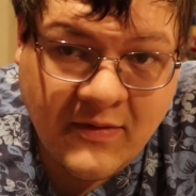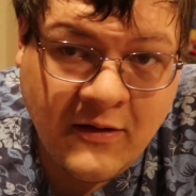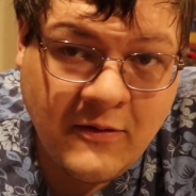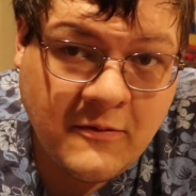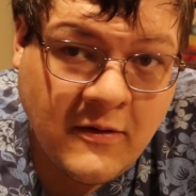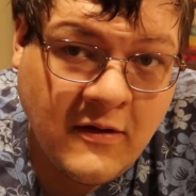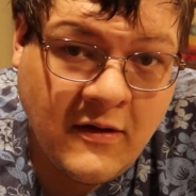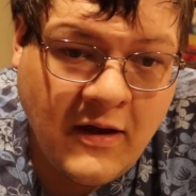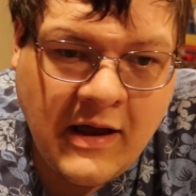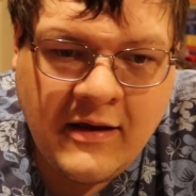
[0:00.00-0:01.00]
you know
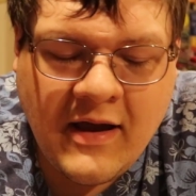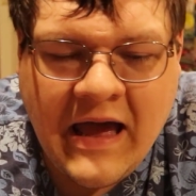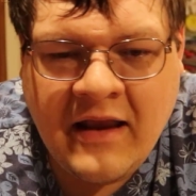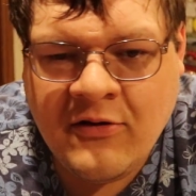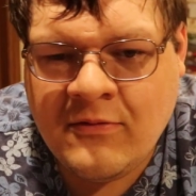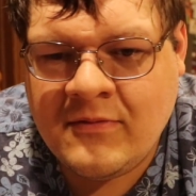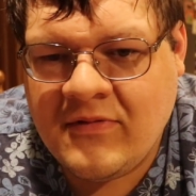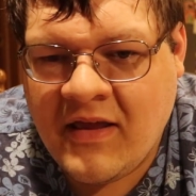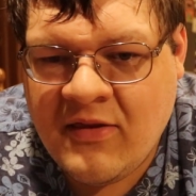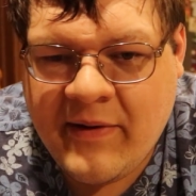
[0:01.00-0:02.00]
I, I
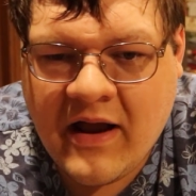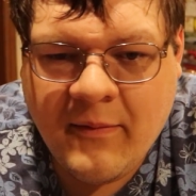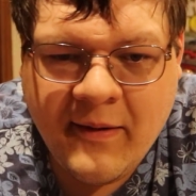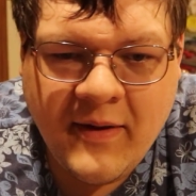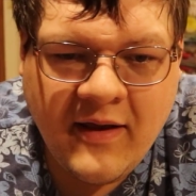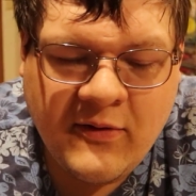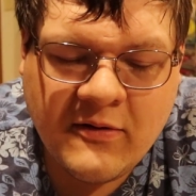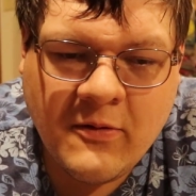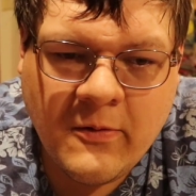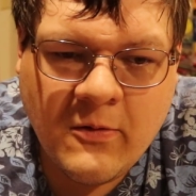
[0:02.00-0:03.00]
knew in the back of my mind that
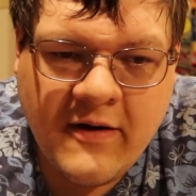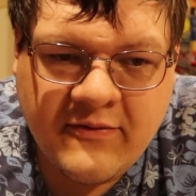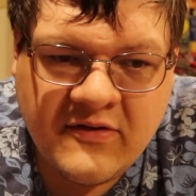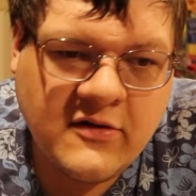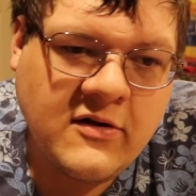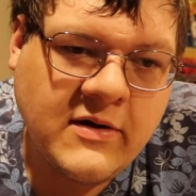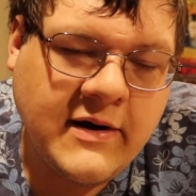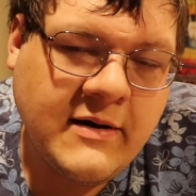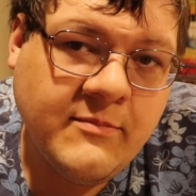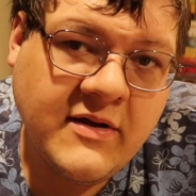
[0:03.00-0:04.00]
Chronograph was a good
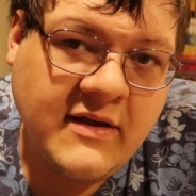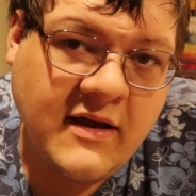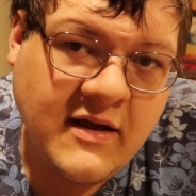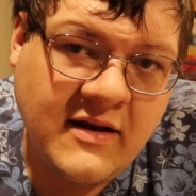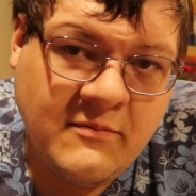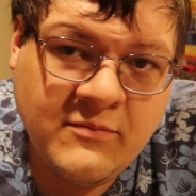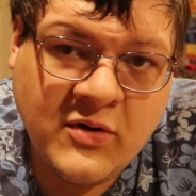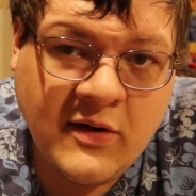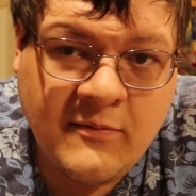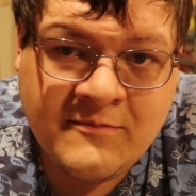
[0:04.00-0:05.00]
card, but like I didn't
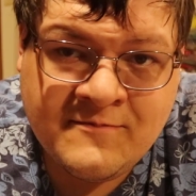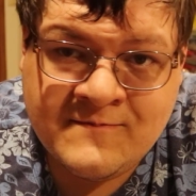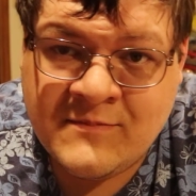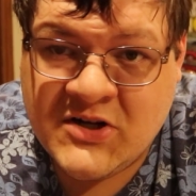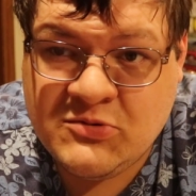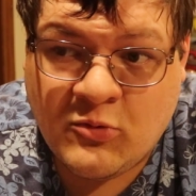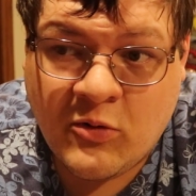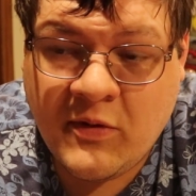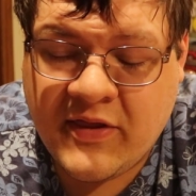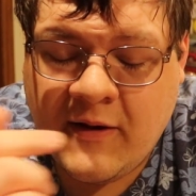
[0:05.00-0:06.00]
put much
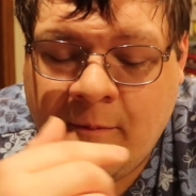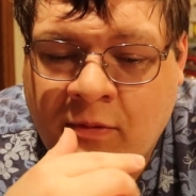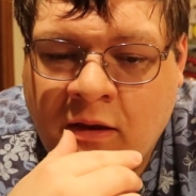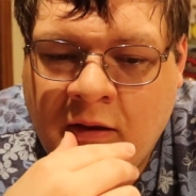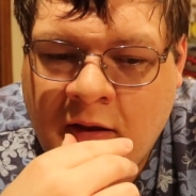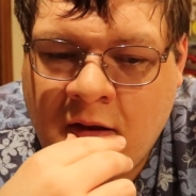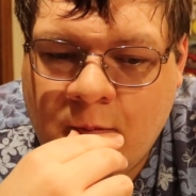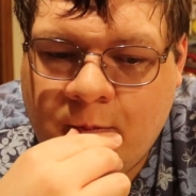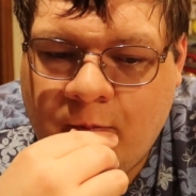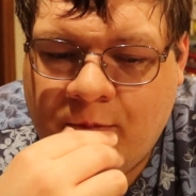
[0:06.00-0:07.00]
more with it.
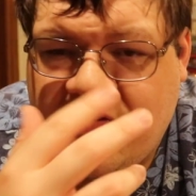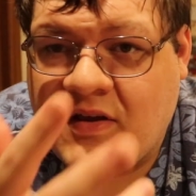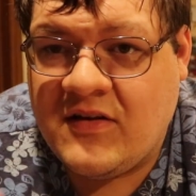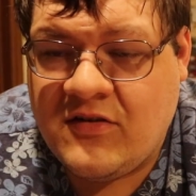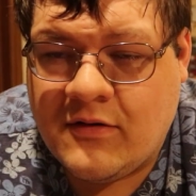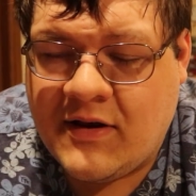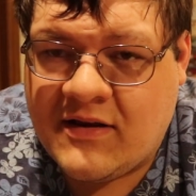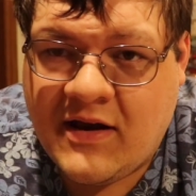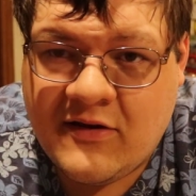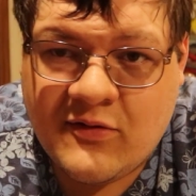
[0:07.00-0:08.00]
Besides, you know,
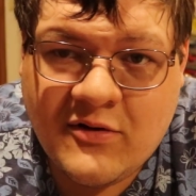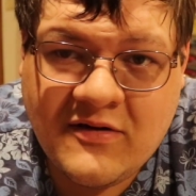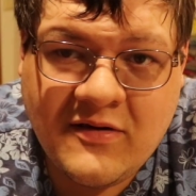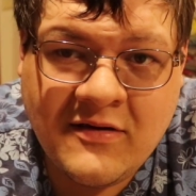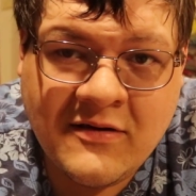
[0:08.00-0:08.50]
like dinosaurs.